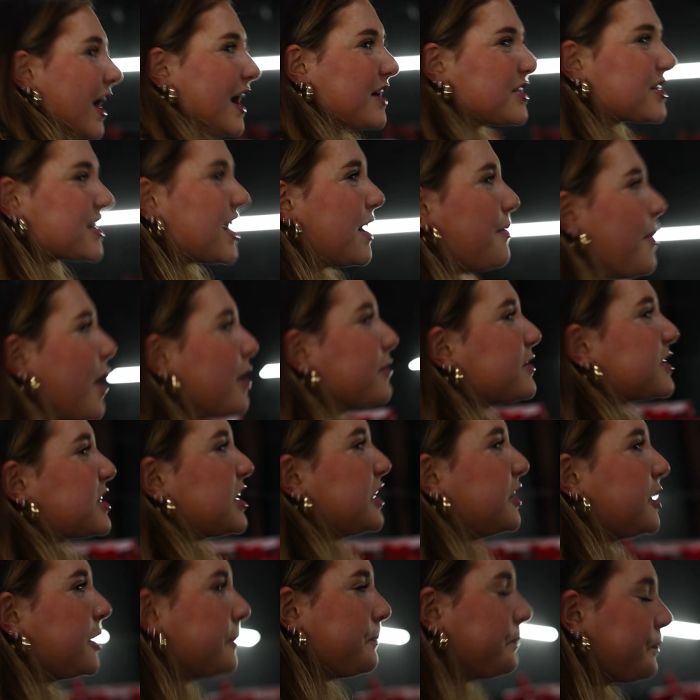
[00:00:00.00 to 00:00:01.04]
last time I was
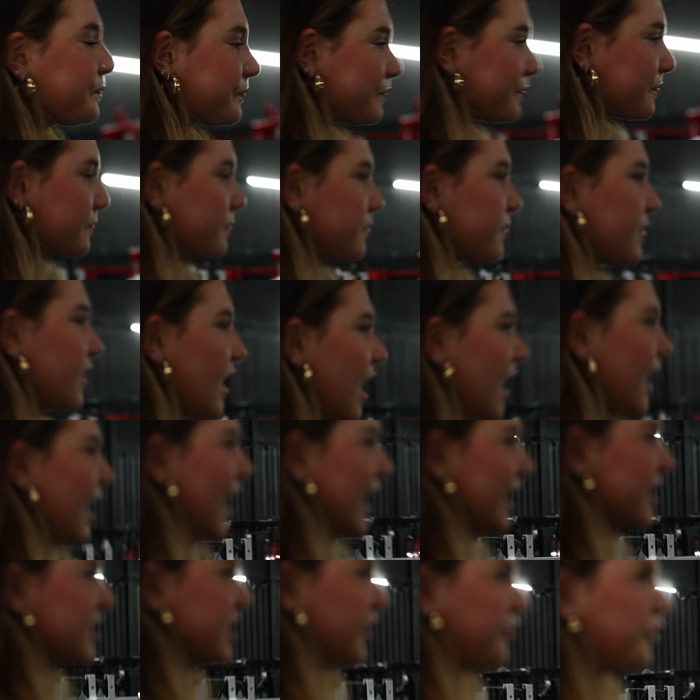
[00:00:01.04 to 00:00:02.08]
here, I
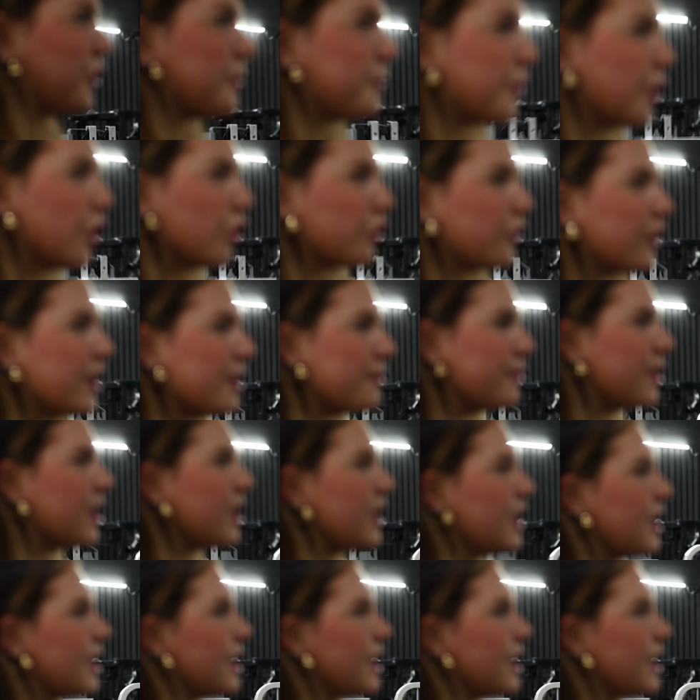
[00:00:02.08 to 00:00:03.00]
had a different program